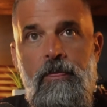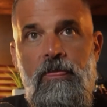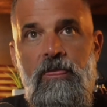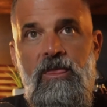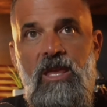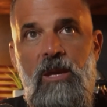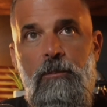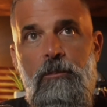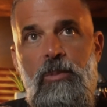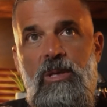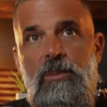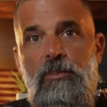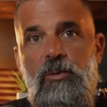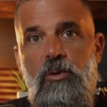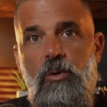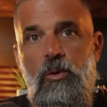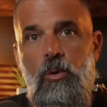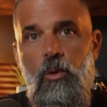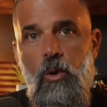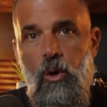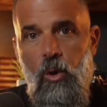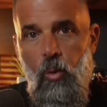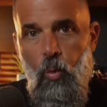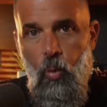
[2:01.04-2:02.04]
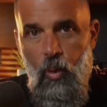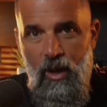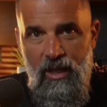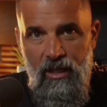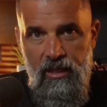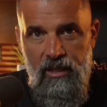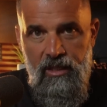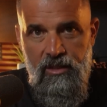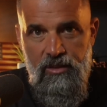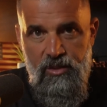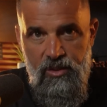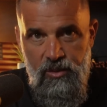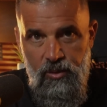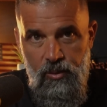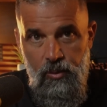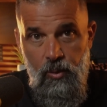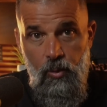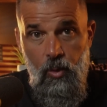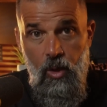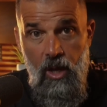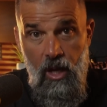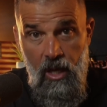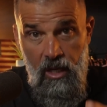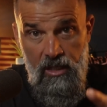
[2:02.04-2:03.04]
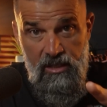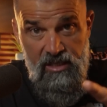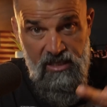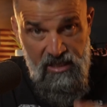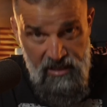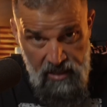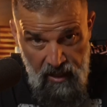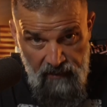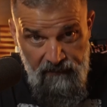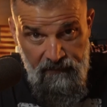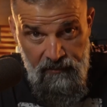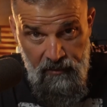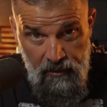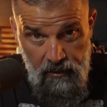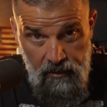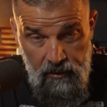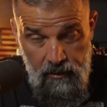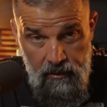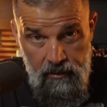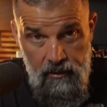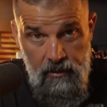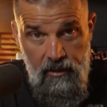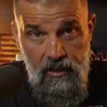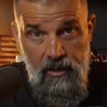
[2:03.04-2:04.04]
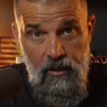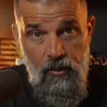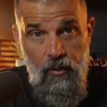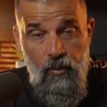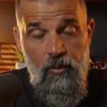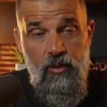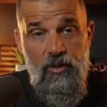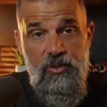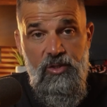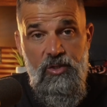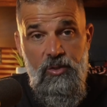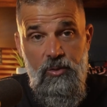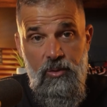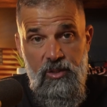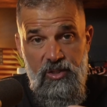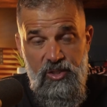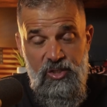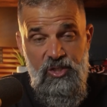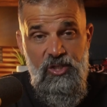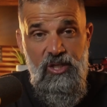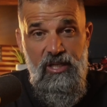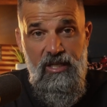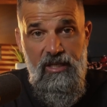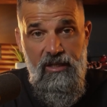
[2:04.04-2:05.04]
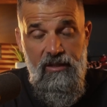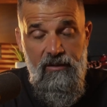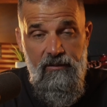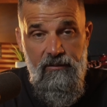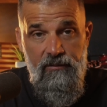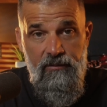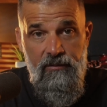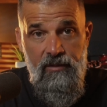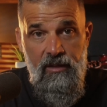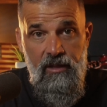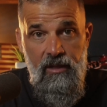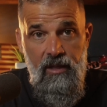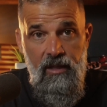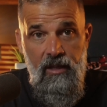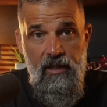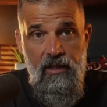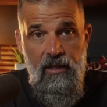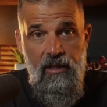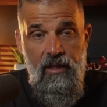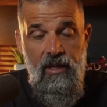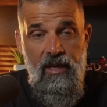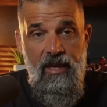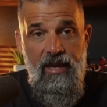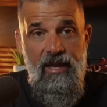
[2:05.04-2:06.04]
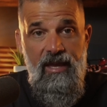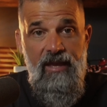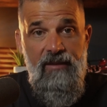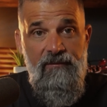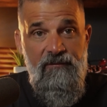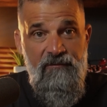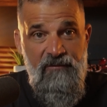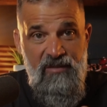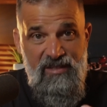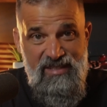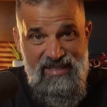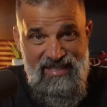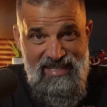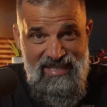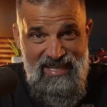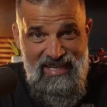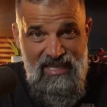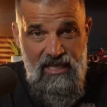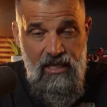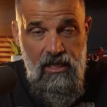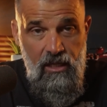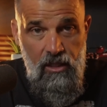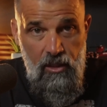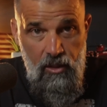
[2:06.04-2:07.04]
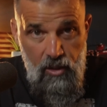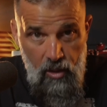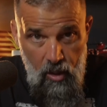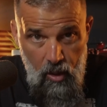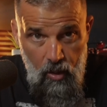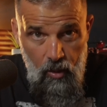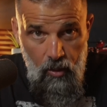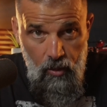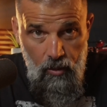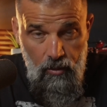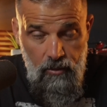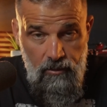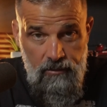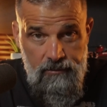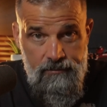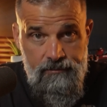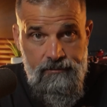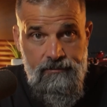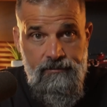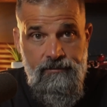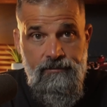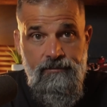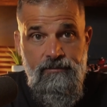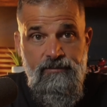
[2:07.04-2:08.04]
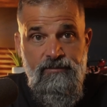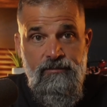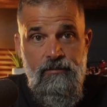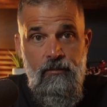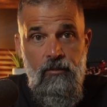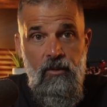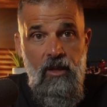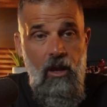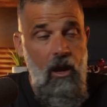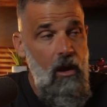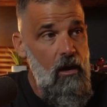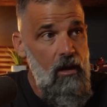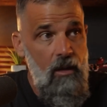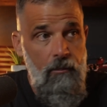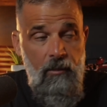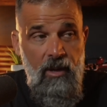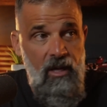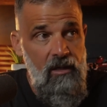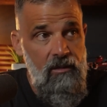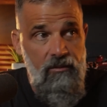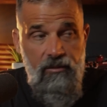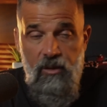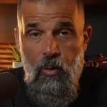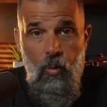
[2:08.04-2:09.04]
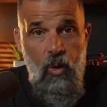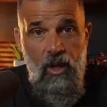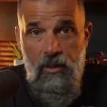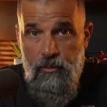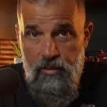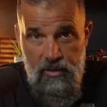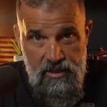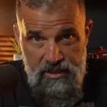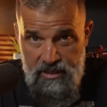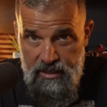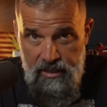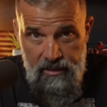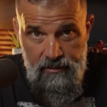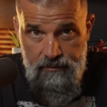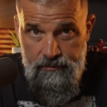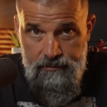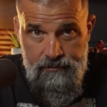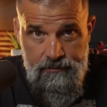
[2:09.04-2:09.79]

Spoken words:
that people who are willing to suffer in order to achieve a physique goal are among the 1%.